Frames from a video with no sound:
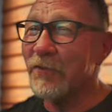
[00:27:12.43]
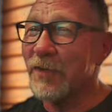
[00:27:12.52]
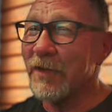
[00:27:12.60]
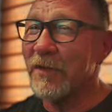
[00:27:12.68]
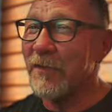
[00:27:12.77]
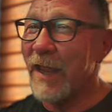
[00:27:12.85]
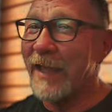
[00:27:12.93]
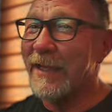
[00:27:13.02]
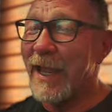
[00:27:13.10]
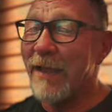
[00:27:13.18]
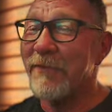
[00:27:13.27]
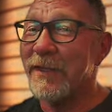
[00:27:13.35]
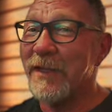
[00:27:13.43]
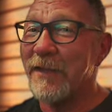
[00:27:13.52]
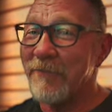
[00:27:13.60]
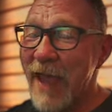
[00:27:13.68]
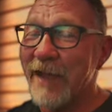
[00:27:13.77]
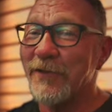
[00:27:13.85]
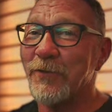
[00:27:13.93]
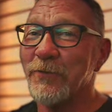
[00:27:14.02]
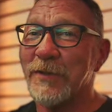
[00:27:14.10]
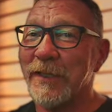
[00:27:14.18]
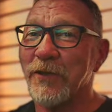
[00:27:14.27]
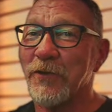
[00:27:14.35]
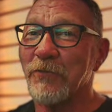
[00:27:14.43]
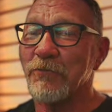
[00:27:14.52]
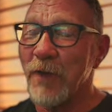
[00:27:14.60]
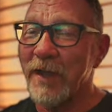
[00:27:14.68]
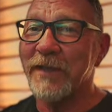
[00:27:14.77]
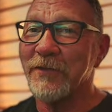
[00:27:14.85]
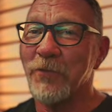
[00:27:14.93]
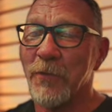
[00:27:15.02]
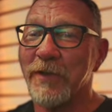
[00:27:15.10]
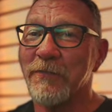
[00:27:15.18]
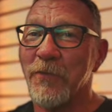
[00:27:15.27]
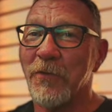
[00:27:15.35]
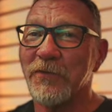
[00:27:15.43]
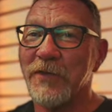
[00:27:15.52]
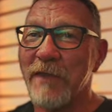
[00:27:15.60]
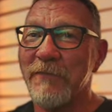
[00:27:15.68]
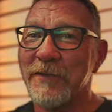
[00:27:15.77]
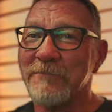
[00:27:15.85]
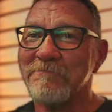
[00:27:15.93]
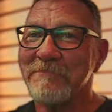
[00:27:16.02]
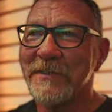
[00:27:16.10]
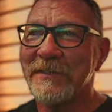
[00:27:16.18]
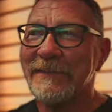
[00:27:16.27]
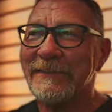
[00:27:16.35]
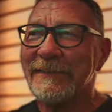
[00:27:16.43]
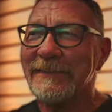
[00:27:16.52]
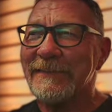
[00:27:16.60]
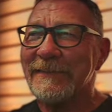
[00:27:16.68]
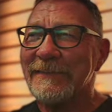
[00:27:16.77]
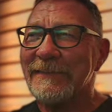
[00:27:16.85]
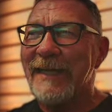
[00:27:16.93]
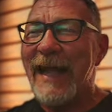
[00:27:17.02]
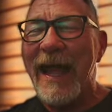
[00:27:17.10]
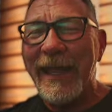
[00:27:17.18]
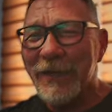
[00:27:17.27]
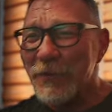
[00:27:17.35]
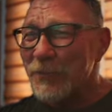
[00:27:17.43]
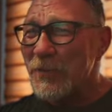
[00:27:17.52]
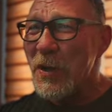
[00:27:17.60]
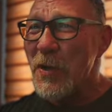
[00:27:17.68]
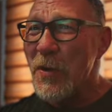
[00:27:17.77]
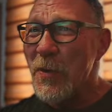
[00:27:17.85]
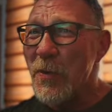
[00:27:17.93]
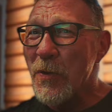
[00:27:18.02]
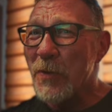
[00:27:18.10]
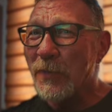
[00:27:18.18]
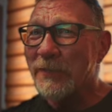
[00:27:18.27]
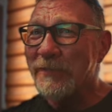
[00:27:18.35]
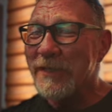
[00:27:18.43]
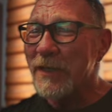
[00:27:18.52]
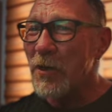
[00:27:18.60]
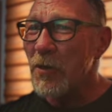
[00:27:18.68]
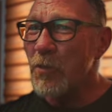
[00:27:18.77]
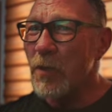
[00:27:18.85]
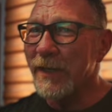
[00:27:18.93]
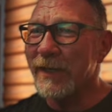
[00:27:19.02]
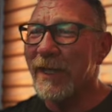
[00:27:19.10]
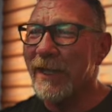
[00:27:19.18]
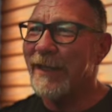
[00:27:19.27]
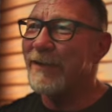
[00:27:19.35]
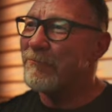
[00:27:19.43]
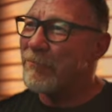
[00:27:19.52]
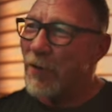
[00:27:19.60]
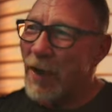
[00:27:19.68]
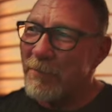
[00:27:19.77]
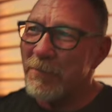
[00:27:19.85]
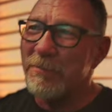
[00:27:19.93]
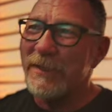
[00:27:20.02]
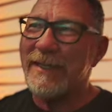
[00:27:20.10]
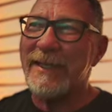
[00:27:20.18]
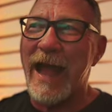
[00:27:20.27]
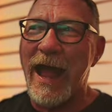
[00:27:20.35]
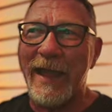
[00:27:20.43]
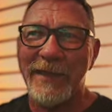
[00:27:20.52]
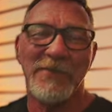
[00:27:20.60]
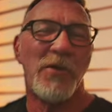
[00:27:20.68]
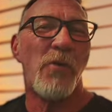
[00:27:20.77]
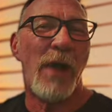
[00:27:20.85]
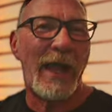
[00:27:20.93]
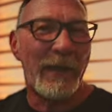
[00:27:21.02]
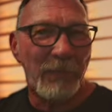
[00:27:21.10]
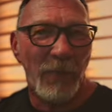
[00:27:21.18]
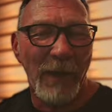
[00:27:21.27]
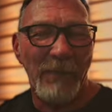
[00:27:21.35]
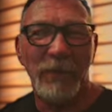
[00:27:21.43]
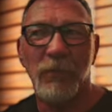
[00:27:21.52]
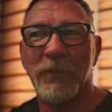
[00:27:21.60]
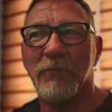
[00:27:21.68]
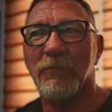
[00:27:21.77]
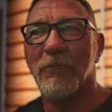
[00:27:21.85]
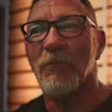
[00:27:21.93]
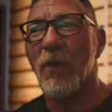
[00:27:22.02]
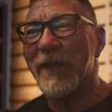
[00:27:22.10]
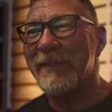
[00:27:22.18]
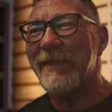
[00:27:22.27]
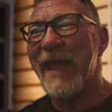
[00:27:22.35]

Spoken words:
going to like having a vacuum cleaner running 24/7? I don't know. You know what? I probably wouldn't want